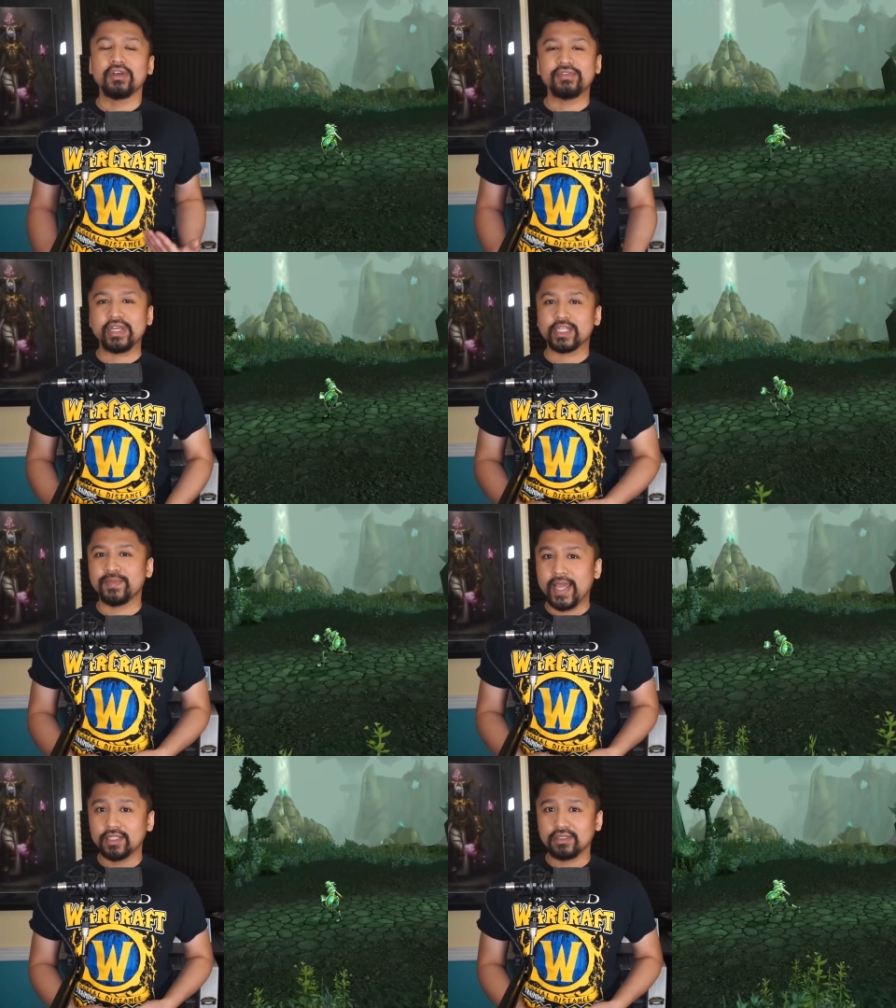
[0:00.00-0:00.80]
of the
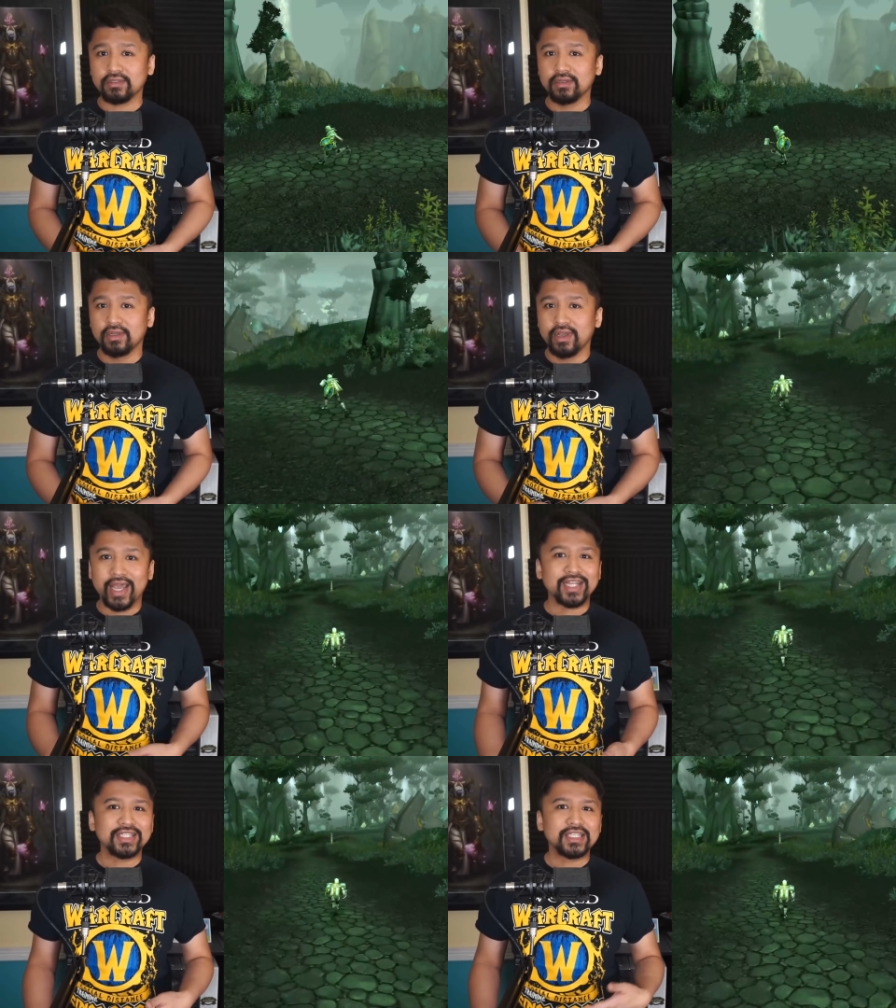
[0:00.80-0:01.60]
expansion.
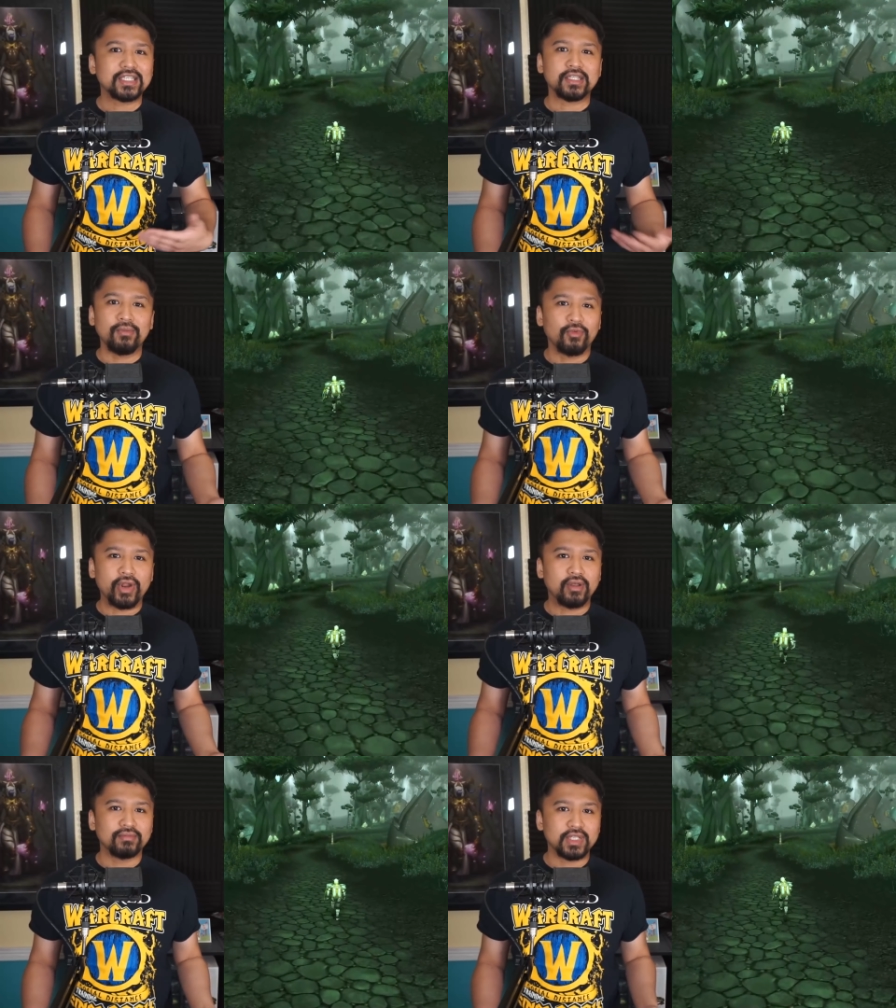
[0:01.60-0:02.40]
I can see some
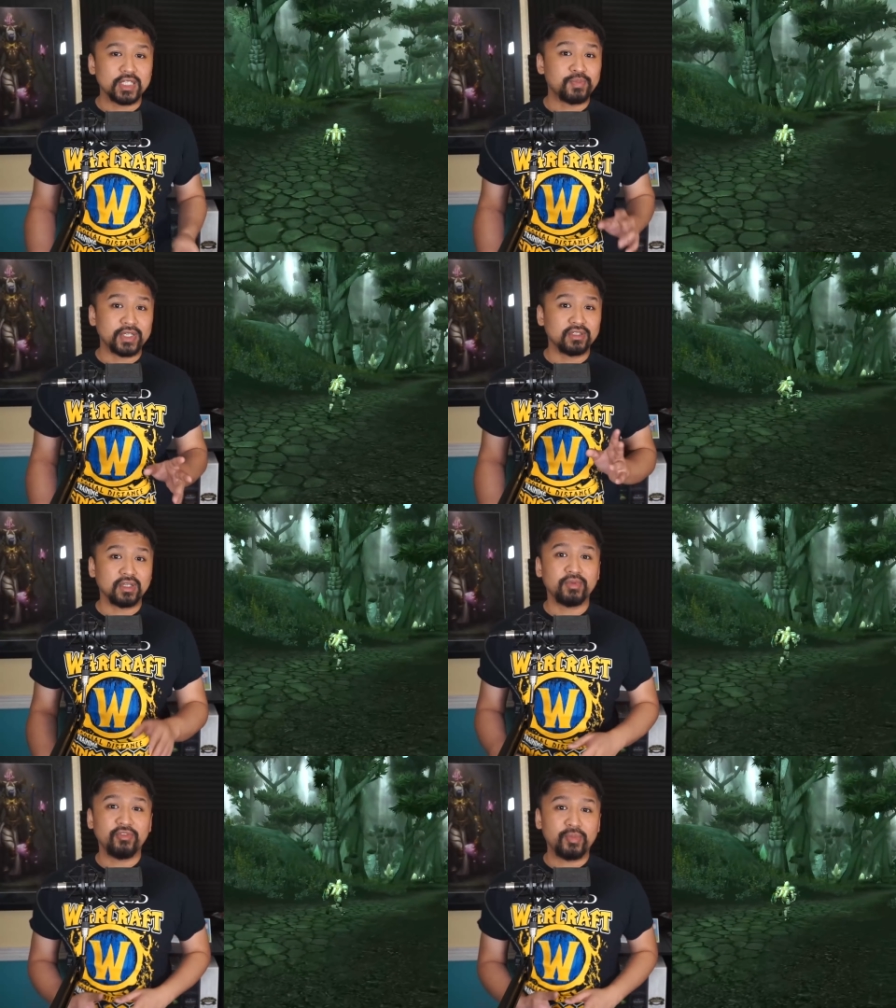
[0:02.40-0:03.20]
realms,
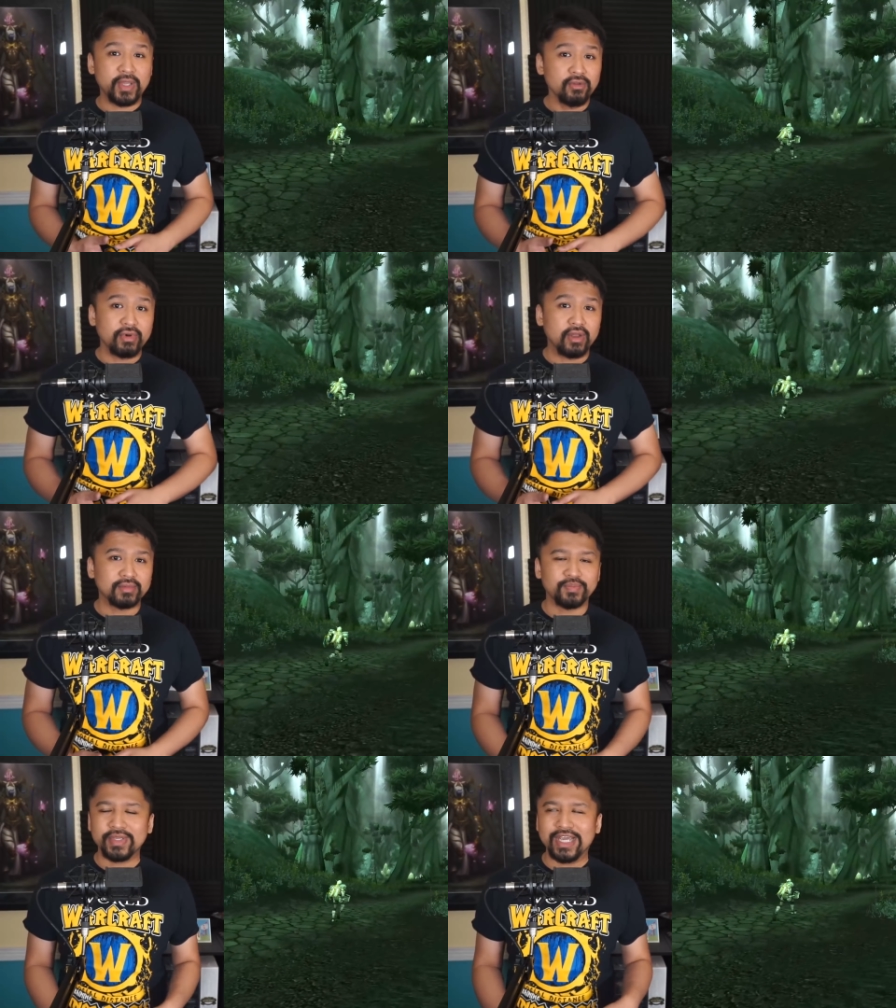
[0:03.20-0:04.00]
especially PvP
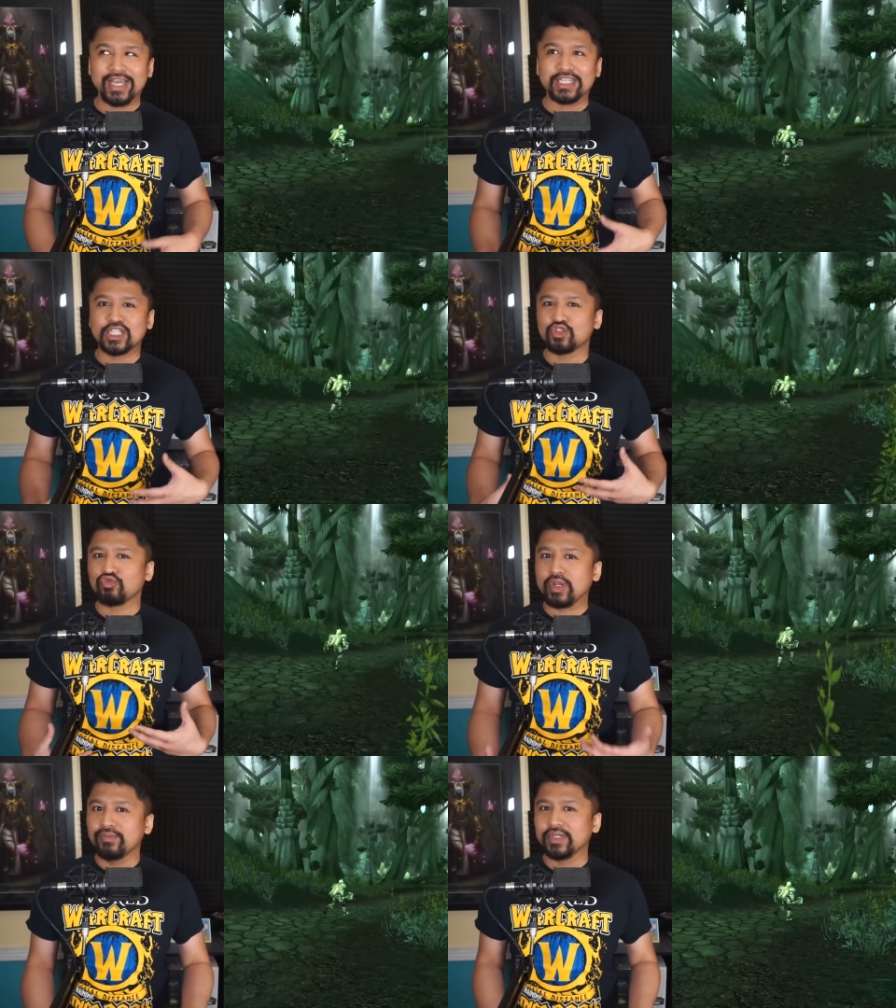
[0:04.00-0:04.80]
realms, be
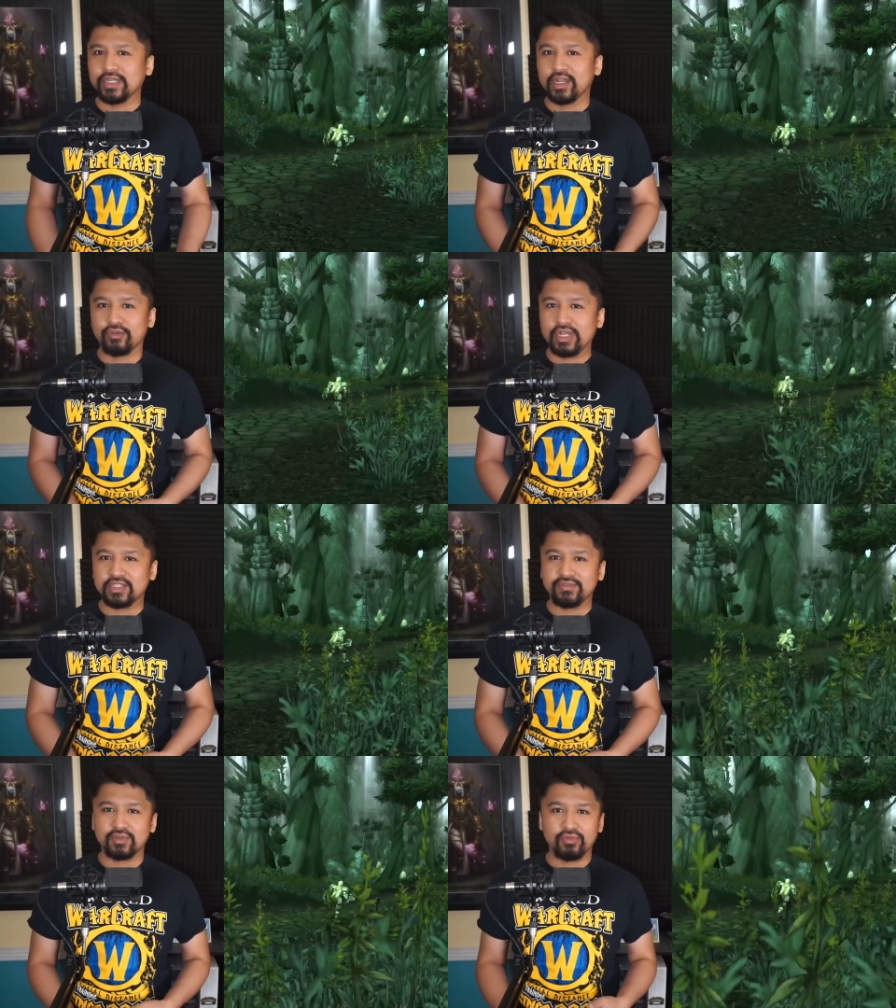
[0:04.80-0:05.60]
extremely
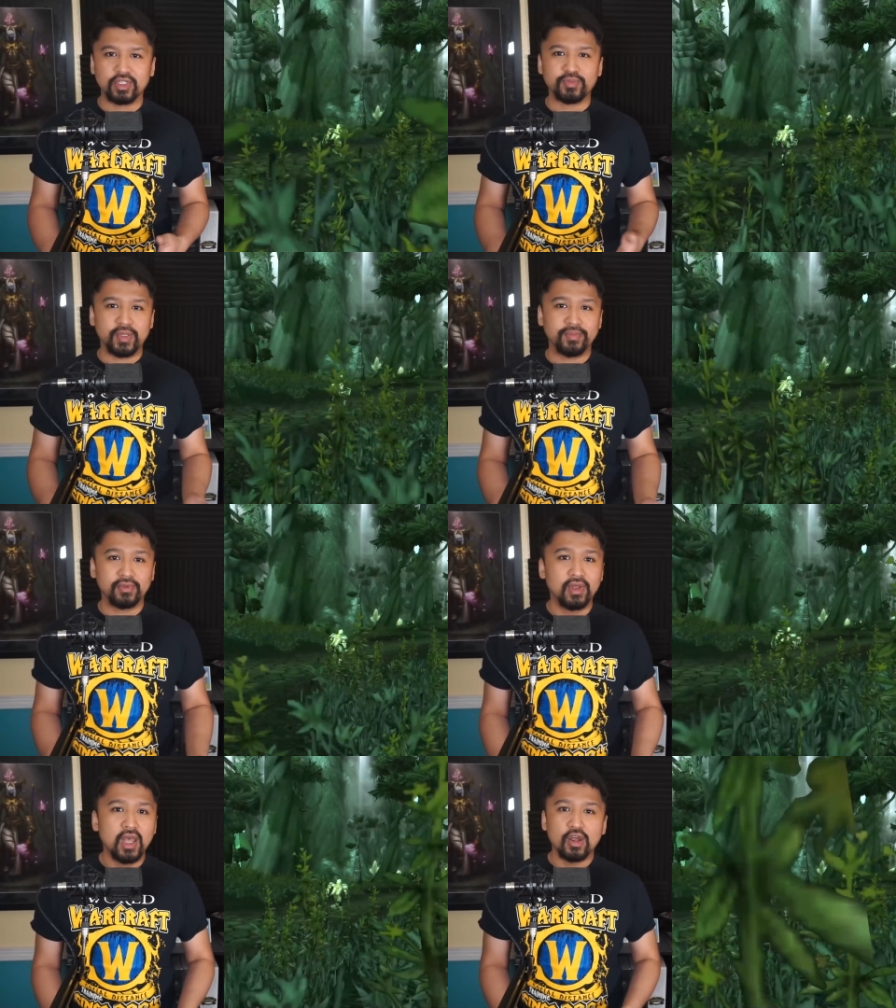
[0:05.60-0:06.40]
aggressive towards
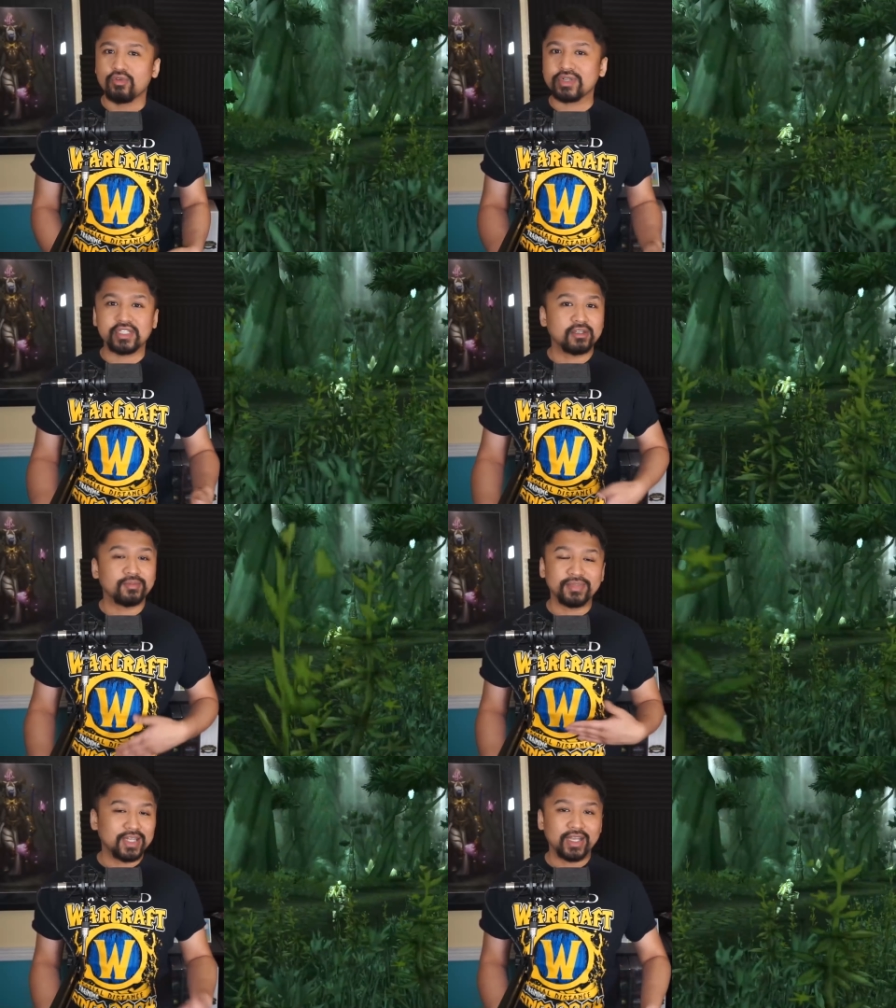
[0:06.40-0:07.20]
people who are still
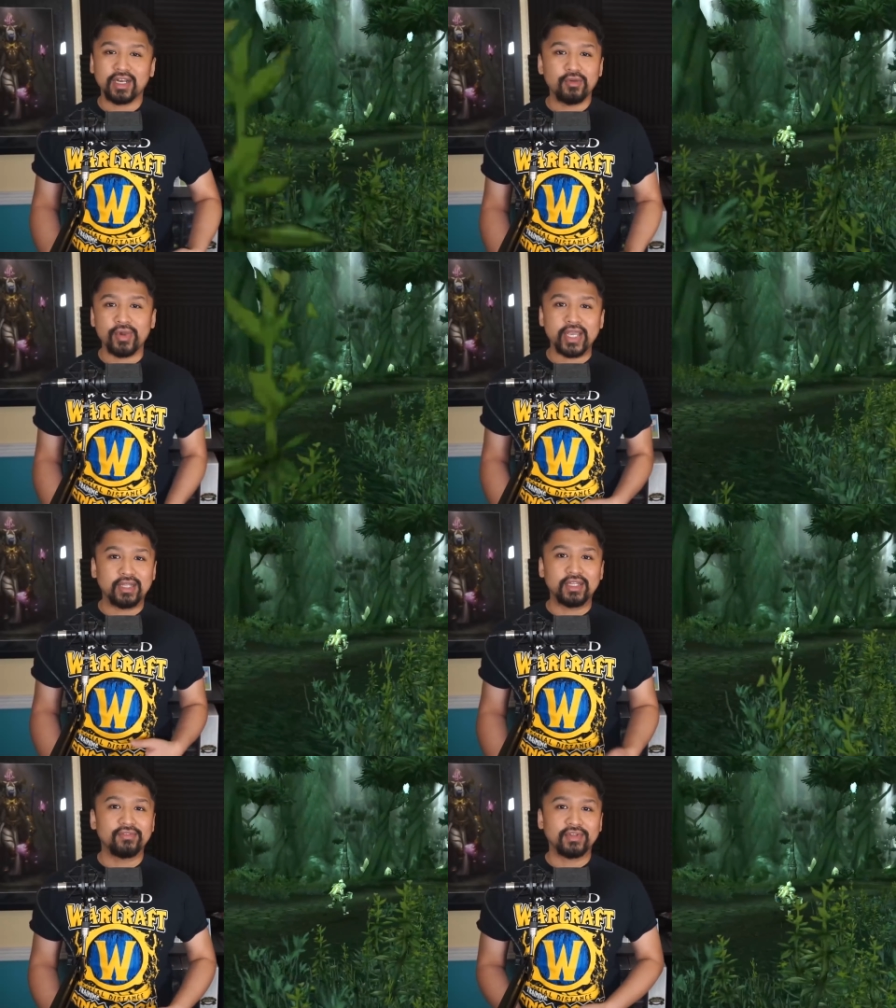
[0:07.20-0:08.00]
plugging away
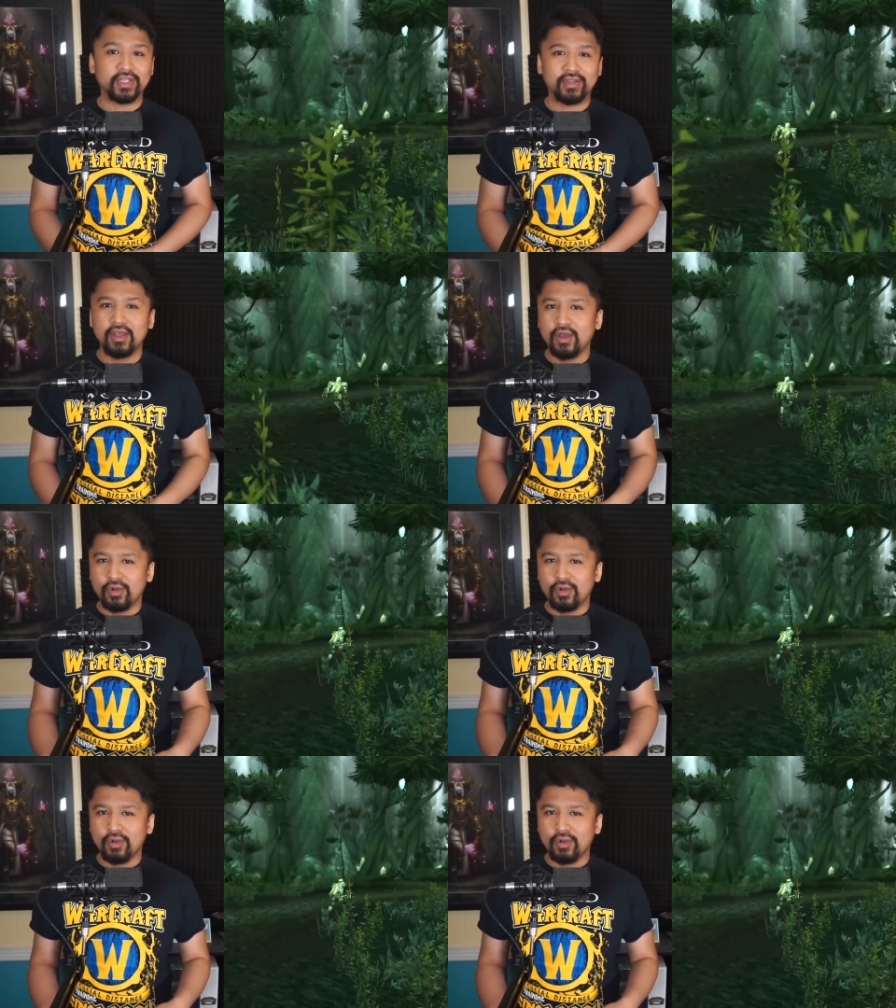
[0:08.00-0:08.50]
at leveling,